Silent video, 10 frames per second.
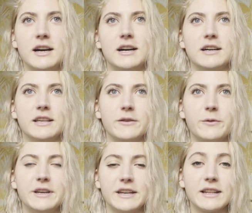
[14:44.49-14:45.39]
If
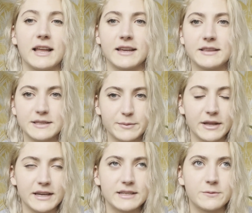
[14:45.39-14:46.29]
we didn't like this
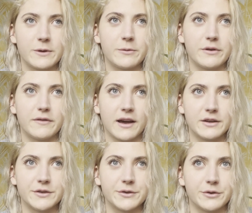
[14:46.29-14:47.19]
place, we would have
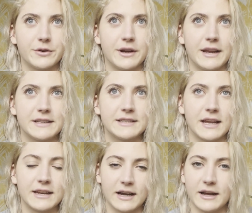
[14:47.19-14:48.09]
had to
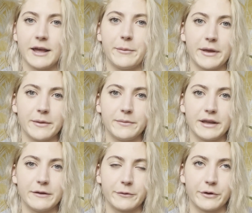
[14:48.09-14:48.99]
extend our
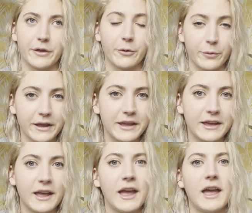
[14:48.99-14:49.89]
Airbnb for another
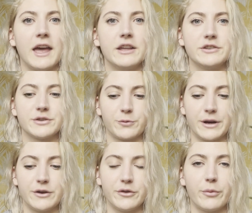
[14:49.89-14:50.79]
week and just
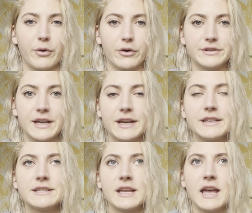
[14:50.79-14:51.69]
redo the process.